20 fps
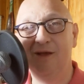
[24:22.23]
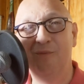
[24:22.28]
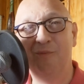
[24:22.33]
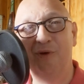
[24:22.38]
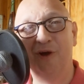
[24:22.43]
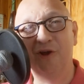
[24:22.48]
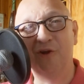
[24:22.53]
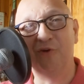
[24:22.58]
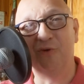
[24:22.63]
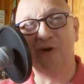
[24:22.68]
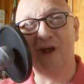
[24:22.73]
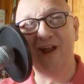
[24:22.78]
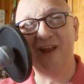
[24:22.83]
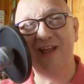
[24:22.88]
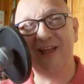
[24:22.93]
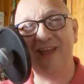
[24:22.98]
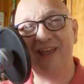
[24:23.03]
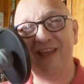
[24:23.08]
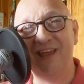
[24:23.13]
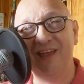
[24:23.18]
But
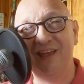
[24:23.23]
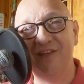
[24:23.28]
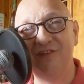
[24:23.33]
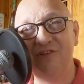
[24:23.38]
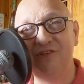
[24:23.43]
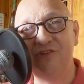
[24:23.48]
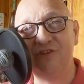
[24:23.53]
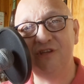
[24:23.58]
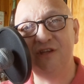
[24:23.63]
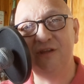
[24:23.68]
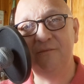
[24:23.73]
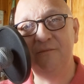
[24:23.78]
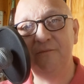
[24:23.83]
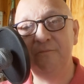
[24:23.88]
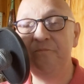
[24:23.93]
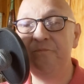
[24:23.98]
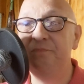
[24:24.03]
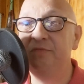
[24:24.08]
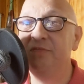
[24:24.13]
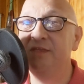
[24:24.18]
Greta is.
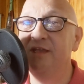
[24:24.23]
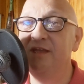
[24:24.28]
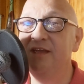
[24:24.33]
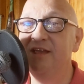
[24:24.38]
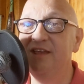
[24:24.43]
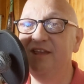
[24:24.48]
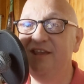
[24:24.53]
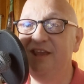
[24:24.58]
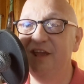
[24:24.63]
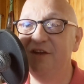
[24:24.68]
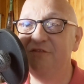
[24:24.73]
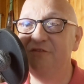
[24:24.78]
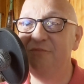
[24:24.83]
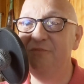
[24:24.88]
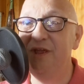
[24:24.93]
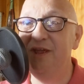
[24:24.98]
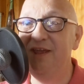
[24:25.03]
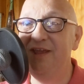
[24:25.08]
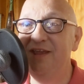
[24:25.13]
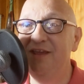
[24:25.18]
Give
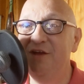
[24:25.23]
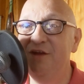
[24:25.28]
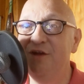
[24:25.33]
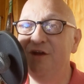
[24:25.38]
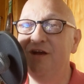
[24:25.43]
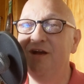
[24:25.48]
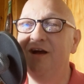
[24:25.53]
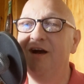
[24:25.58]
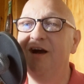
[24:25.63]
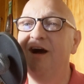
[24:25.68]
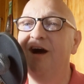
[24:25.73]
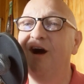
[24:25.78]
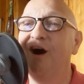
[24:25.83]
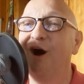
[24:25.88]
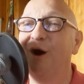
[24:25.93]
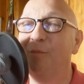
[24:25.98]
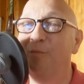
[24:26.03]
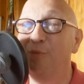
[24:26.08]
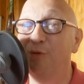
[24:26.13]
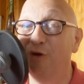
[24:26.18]
me
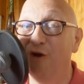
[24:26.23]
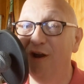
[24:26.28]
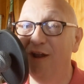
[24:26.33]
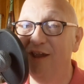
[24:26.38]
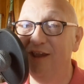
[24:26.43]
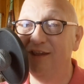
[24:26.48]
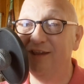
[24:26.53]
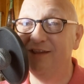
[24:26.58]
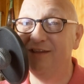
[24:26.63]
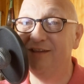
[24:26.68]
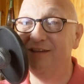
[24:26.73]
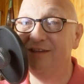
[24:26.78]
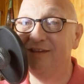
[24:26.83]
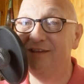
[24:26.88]
a break.